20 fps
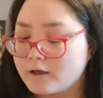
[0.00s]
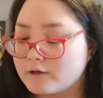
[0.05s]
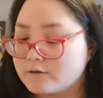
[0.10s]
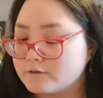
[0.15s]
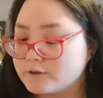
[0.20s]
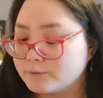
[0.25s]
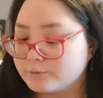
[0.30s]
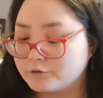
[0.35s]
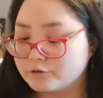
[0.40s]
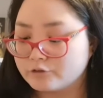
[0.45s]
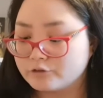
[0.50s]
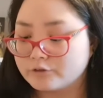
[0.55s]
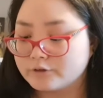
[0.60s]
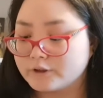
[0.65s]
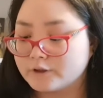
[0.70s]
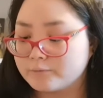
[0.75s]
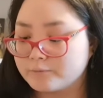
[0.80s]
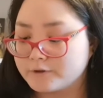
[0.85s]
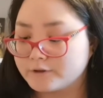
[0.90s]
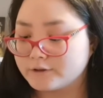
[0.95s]
If she were
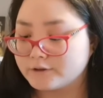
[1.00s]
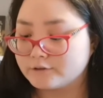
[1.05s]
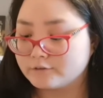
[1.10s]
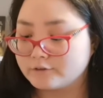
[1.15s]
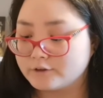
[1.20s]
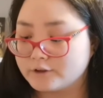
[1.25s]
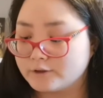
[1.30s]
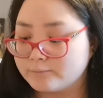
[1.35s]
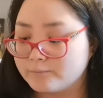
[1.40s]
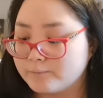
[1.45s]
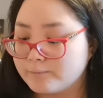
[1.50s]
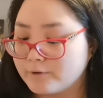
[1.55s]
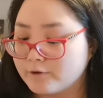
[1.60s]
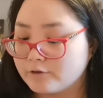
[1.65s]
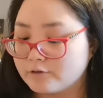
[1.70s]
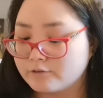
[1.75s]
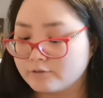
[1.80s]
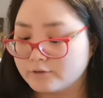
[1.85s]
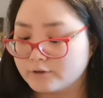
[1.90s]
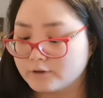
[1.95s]
truly a monster, she'd be
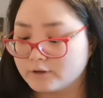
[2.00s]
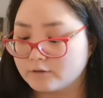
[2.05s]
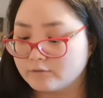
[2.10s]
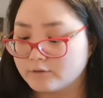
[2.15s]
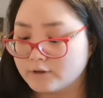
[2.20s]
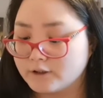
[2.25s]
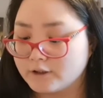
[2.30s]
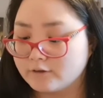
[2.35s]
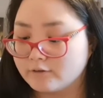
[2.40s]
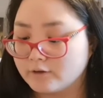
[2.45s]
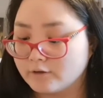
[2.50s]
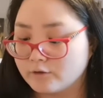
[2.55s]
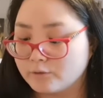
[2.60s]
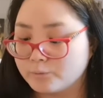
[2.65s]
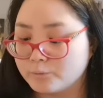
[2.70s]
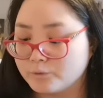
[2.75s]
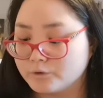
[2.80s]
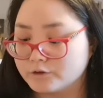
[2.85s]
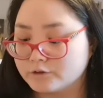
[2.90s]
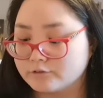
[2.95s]
powerful enough to tear down the
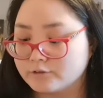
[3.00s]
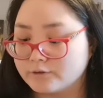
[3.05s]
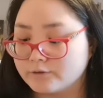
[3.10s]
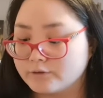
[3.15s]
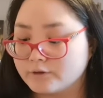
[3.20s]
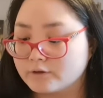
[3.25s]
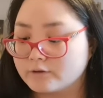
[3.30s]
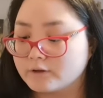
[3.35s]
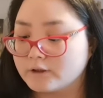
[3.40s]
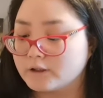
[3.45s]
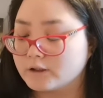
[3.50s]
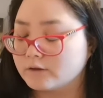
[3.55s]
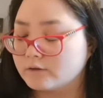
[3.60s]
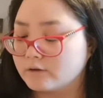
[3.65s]
walls around her until